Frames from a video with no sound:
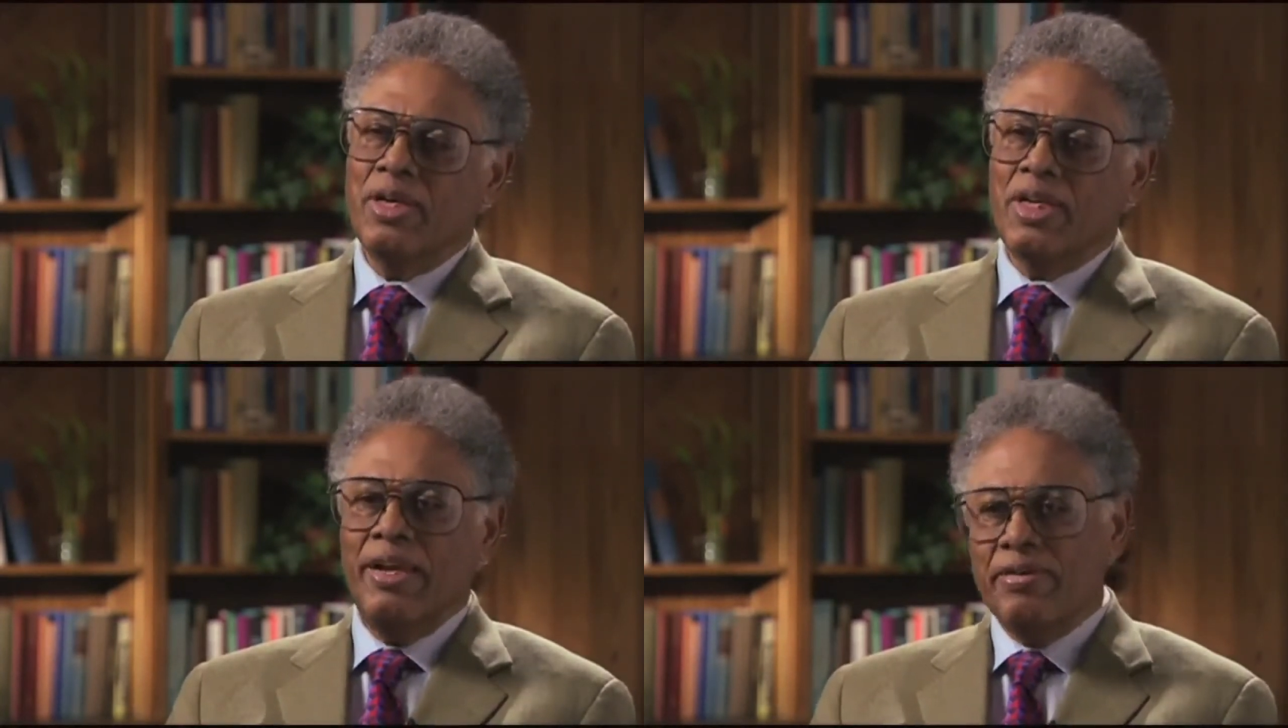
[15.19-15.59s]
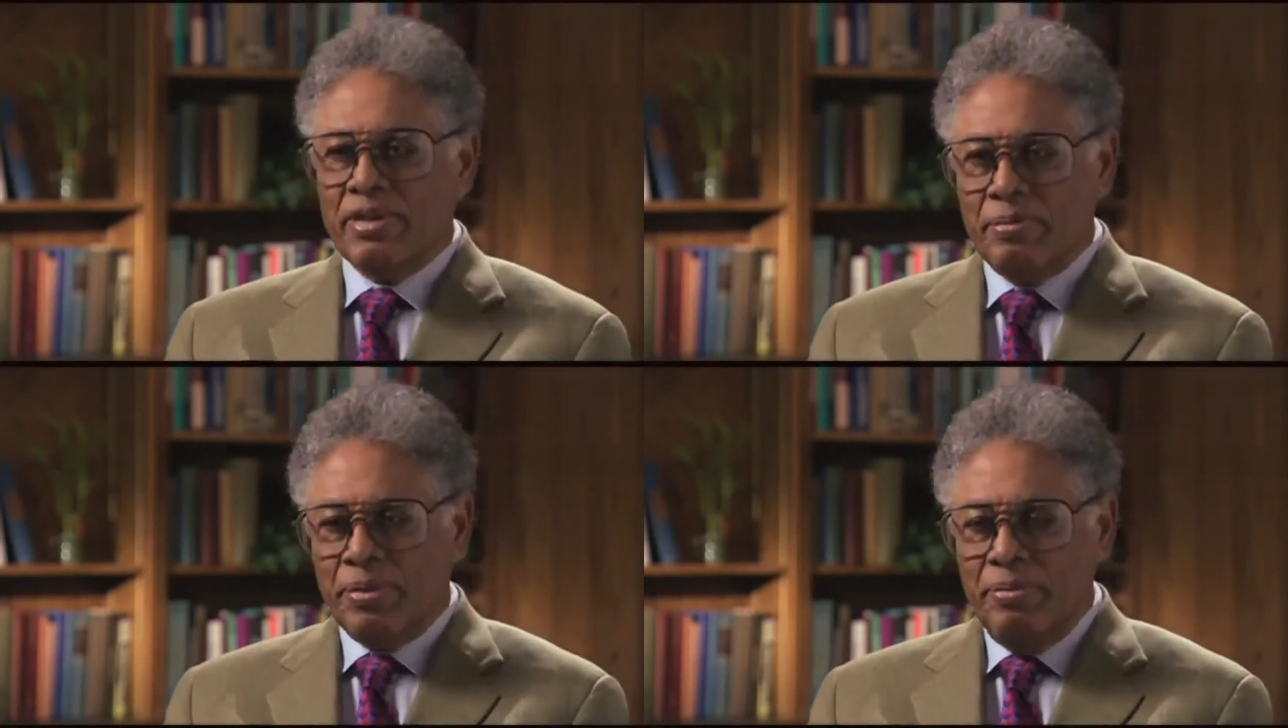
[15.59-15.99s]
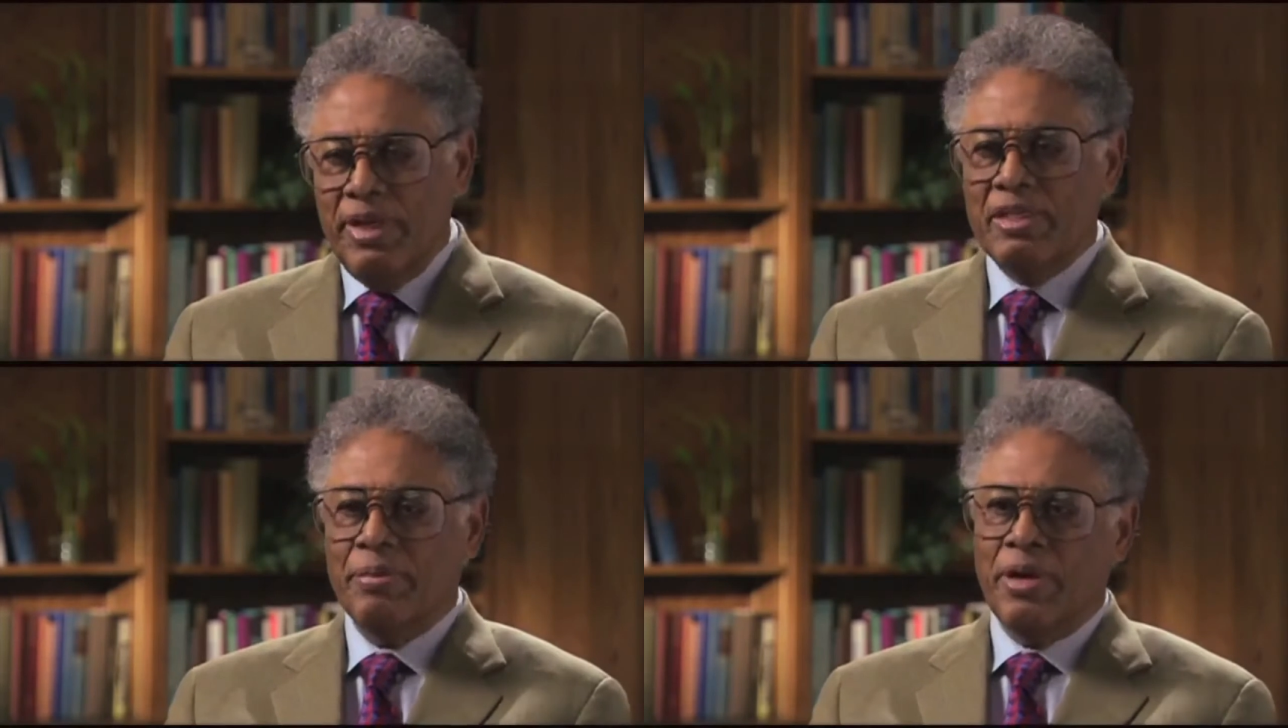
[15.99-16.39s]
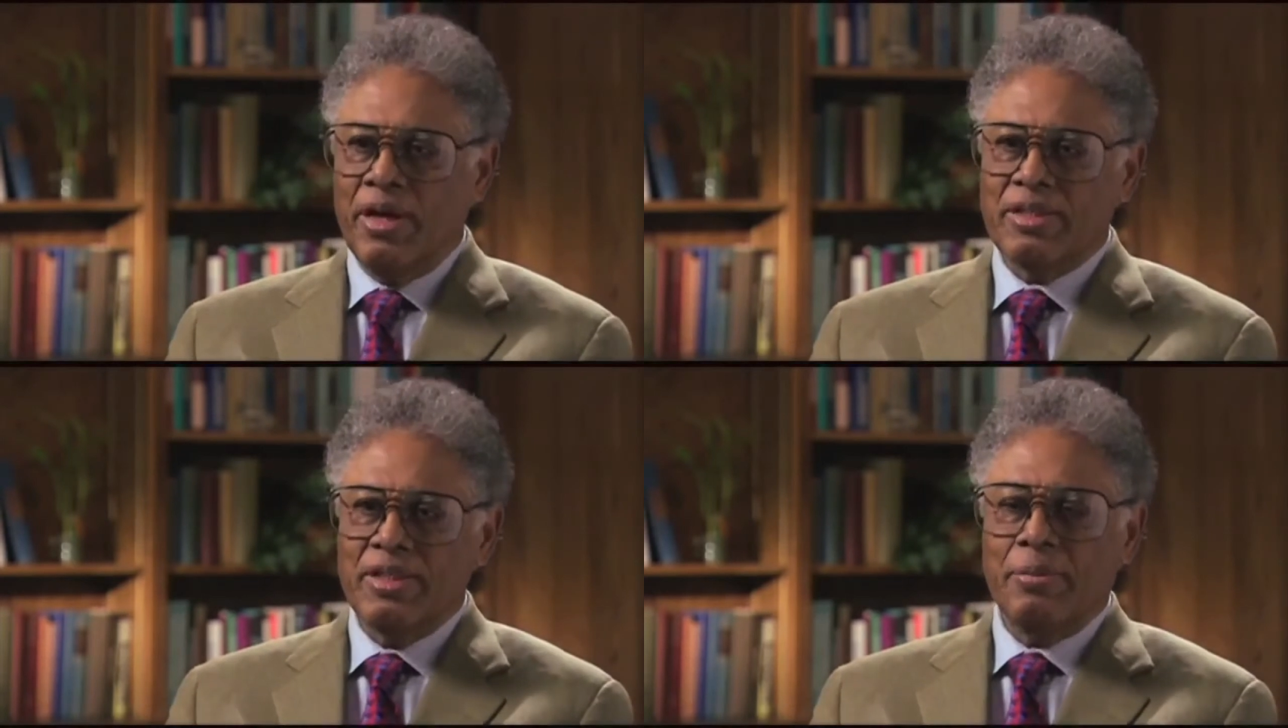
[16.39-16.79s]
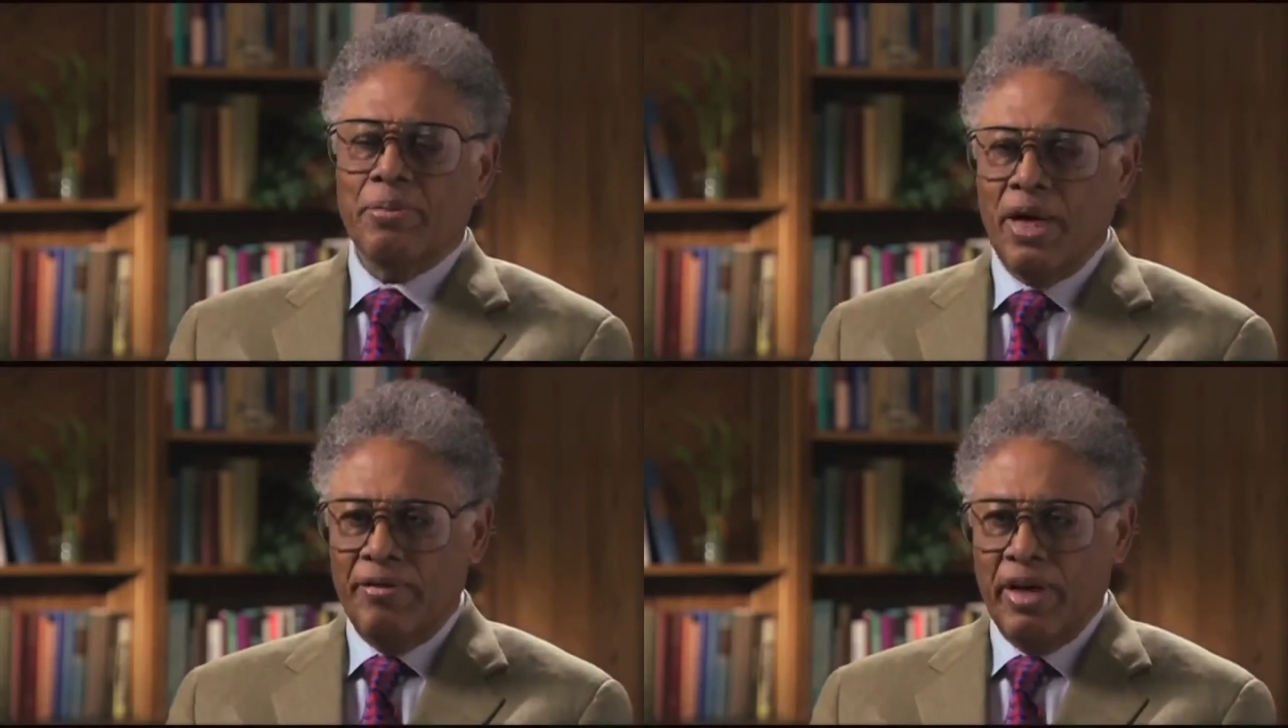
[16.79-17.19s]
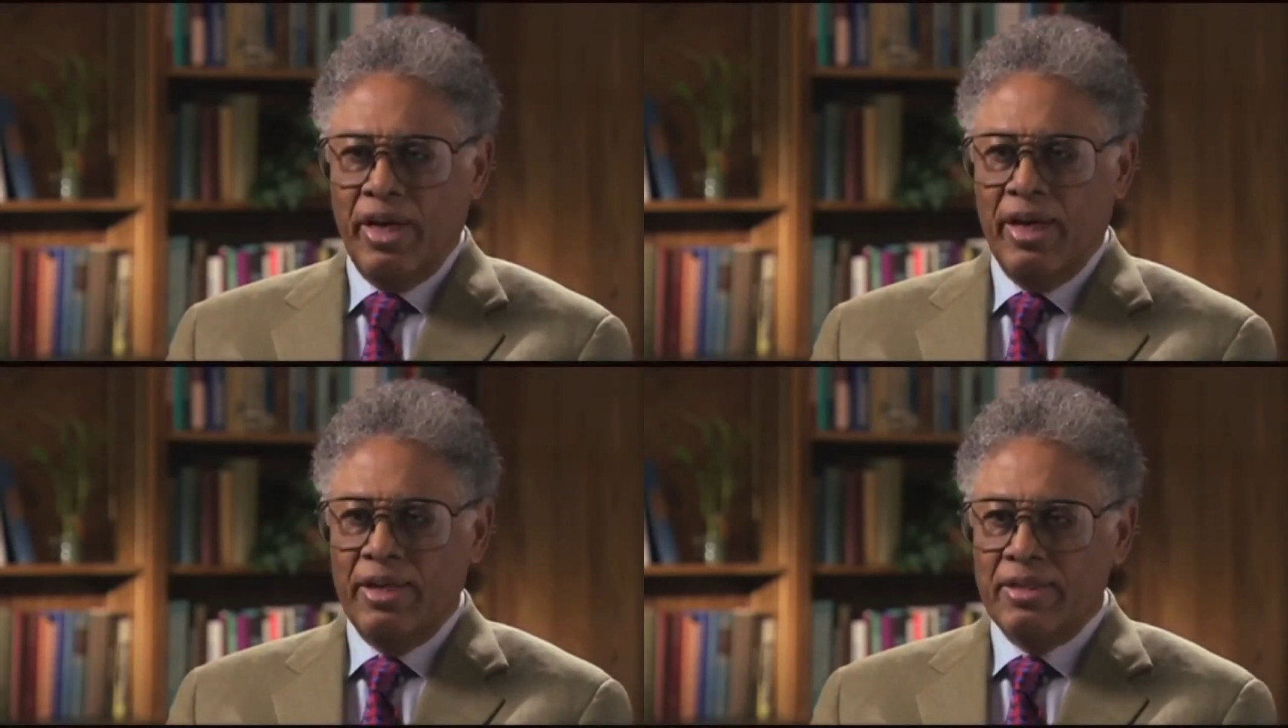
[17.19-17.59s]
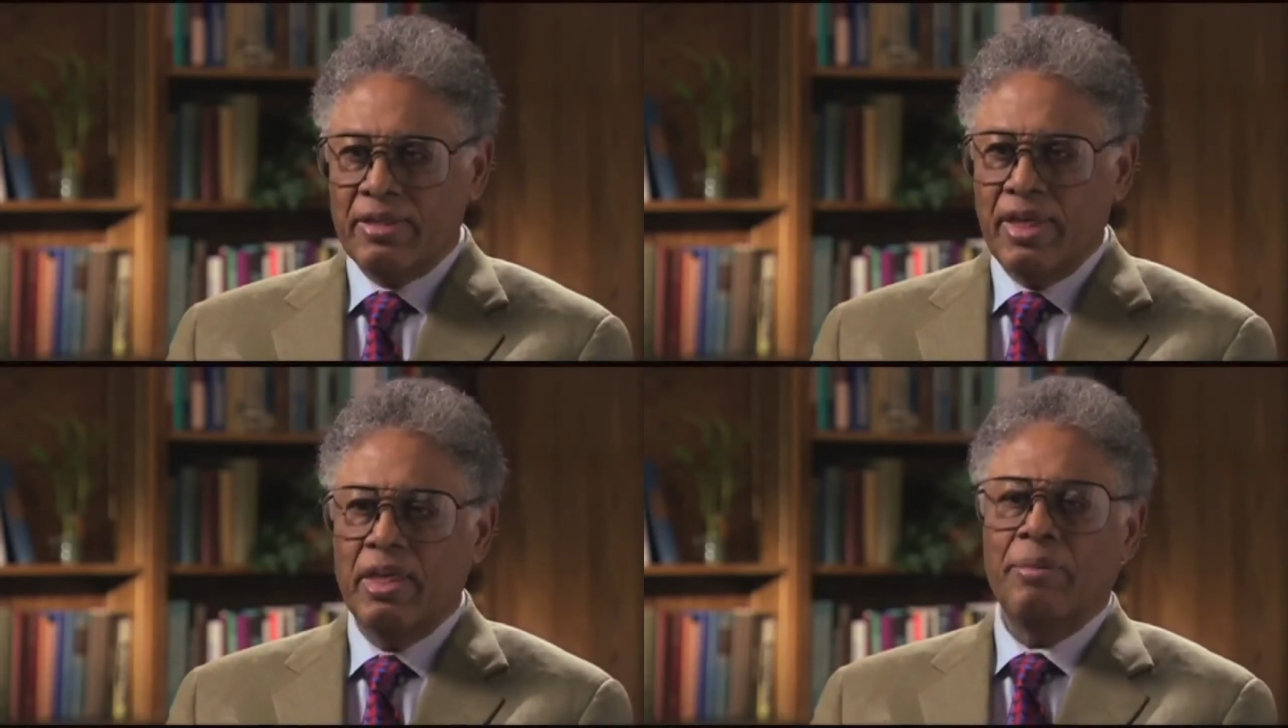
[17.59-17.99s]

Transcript: leaves the means of production in private hands